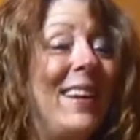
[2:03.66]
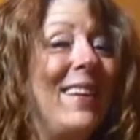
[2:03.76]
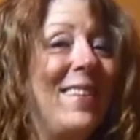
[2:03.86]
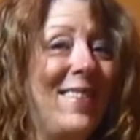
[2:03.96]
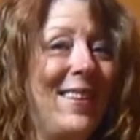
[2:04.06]

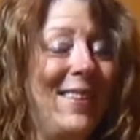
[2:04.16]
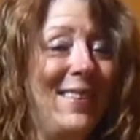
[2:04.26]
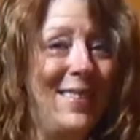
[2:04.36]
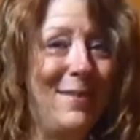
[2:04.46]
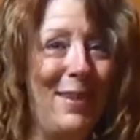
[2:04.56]
is the
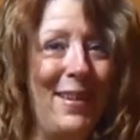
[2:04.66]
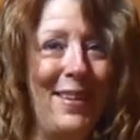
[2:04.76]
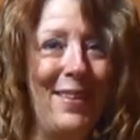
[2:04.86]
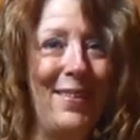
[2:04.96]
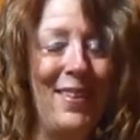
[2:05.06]
ultimate
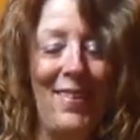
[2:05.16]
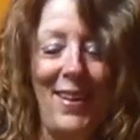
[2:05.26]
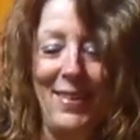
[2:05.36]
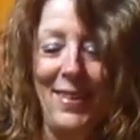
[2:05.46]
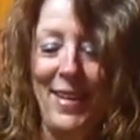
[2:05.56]
in
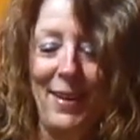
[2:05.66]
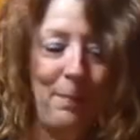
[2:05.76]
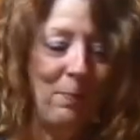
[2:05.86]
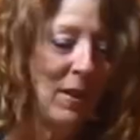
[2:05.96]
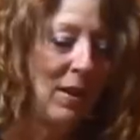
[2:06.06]
recycling.
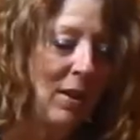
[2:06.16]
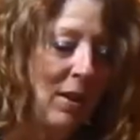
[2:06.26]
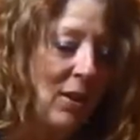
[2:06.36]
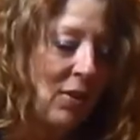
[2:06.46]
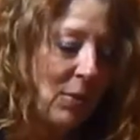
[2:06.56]

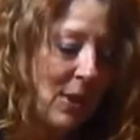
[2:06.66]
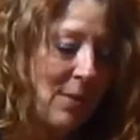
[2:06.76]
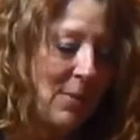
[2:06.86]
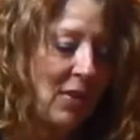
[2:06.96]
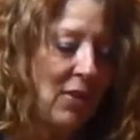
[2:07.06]
So we're going to
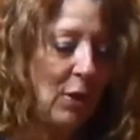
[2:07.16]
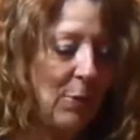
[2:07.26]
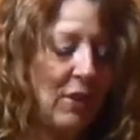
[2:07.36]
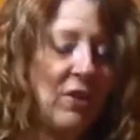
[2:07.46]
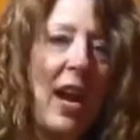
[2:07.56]
mix a little bit
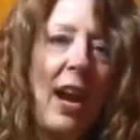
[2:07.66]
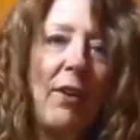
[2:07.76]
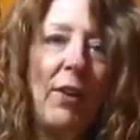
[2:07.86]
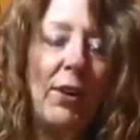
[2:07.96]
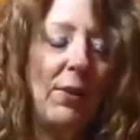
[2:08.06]
of
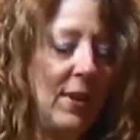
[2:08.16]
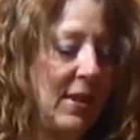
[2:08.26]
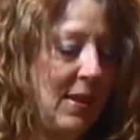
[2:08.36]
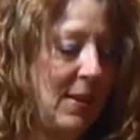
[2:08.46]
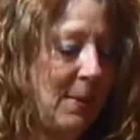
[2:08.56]
Tagro
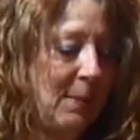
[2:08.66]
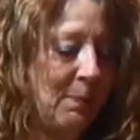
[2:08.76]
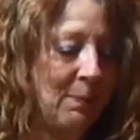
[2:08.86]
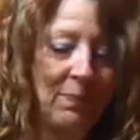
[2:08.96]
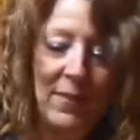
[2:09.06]

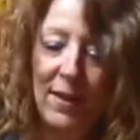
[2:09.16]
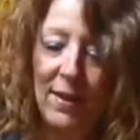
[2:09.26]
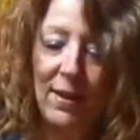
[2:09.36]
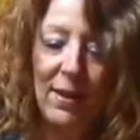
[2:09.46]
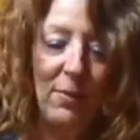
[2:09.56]

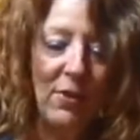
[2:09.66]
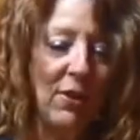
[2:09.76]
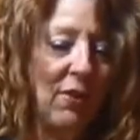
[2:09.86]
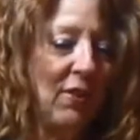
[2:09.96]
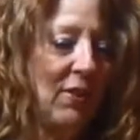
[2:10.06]
in with our
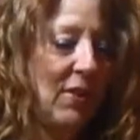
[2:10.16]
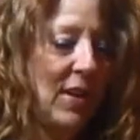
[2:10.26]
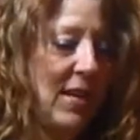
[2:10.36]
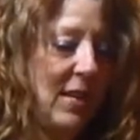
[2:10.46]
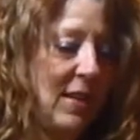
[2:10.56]
slurry.